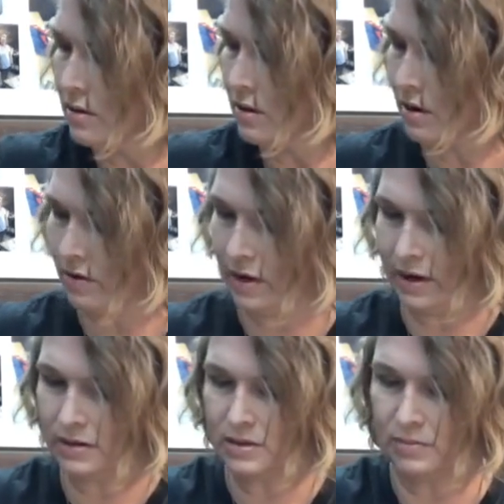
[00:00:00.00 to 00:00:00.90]
All
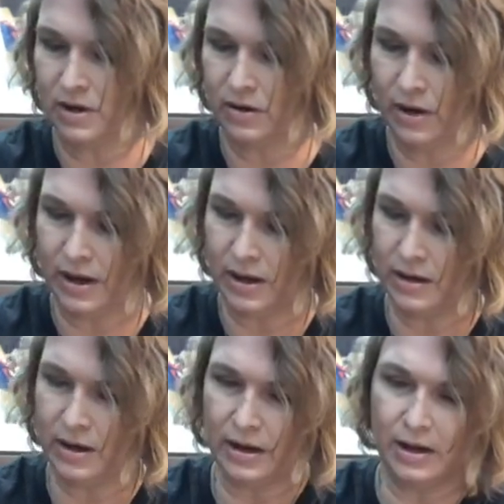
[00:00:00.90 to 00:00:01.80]
right, so I'm gonna go ahead
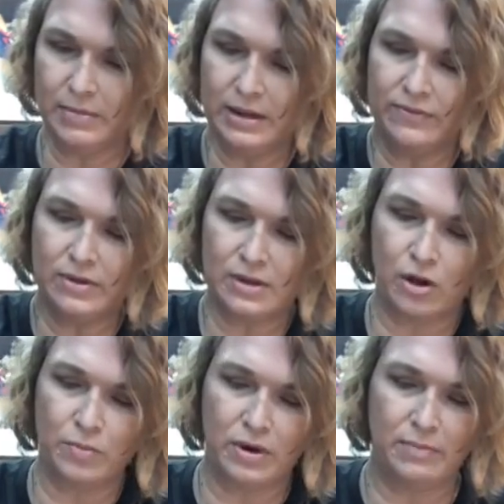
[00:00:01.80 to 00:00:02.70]
and I'm gonna leave this
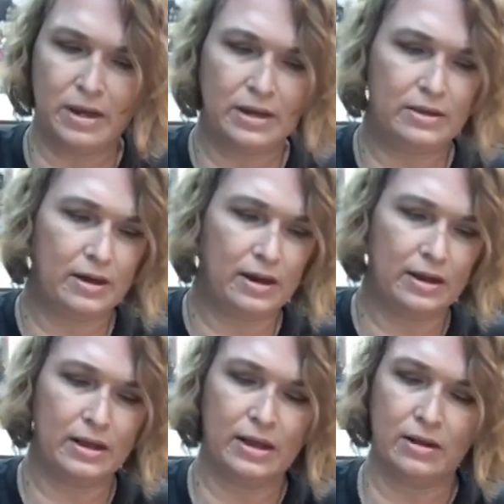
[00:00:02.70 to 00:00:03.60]
open. I may need that
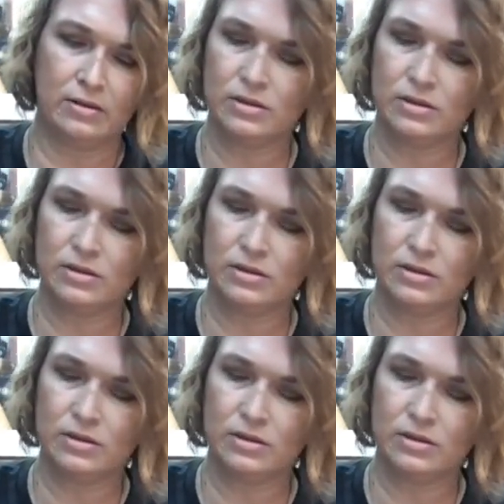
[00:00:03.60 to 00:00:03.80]
again.